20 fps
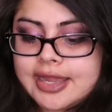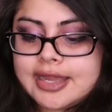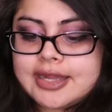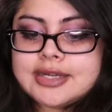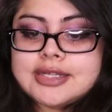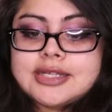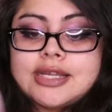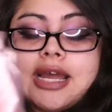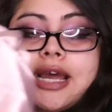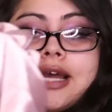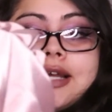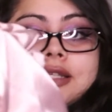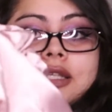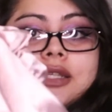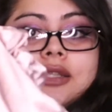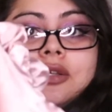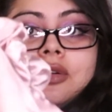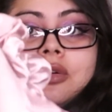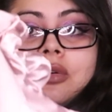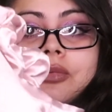And it has a
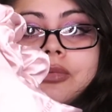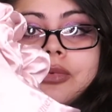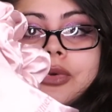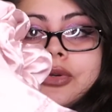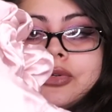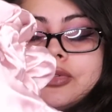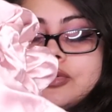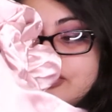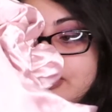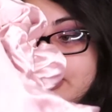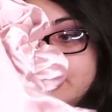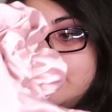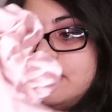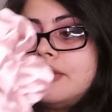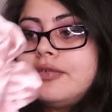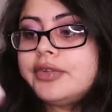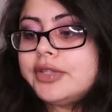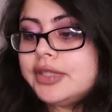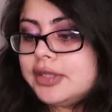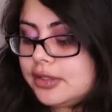little rose right here
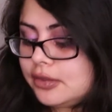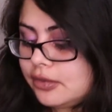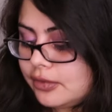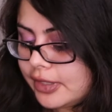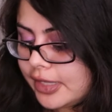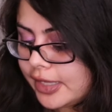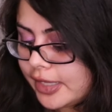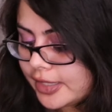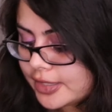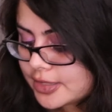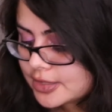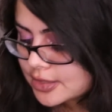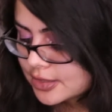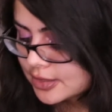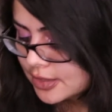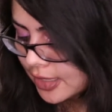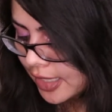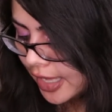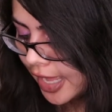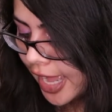for the little case.